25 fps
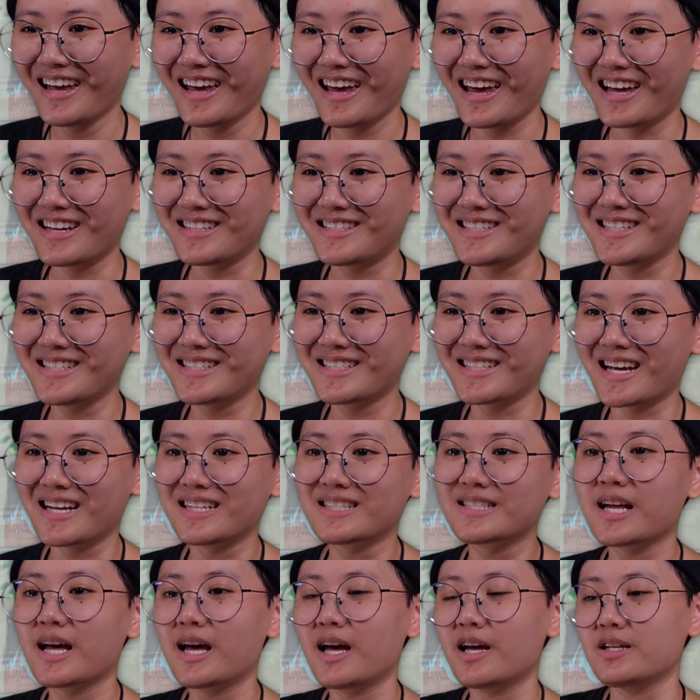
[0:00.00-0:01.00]
And she
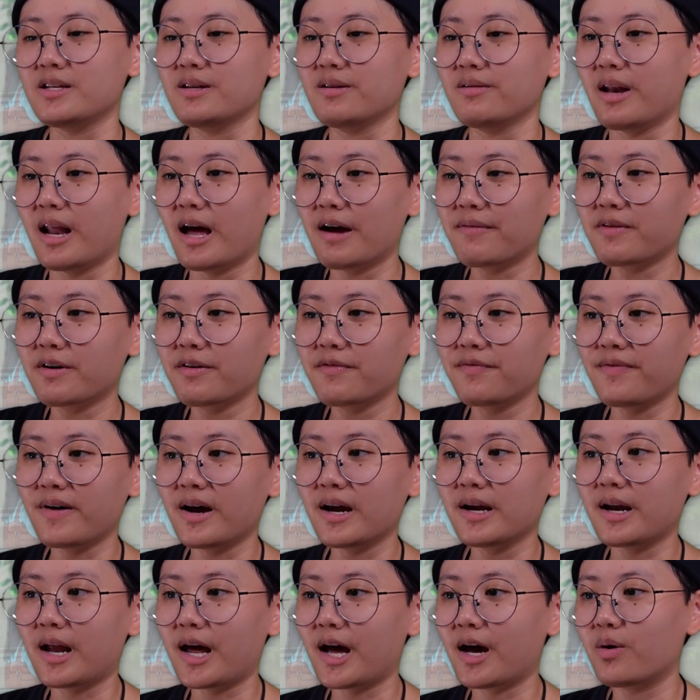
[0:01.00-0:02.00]
says, you never
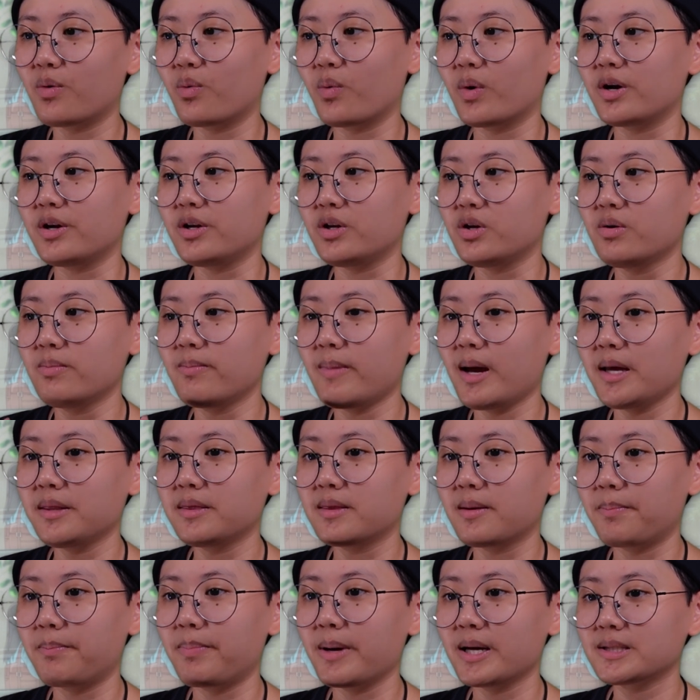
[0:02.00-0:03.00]
find out where you made
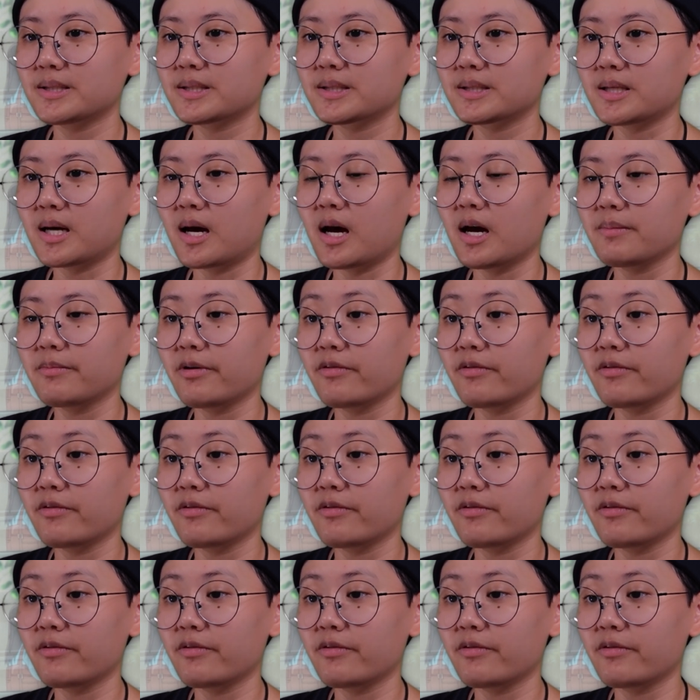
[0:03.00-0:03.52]
the best time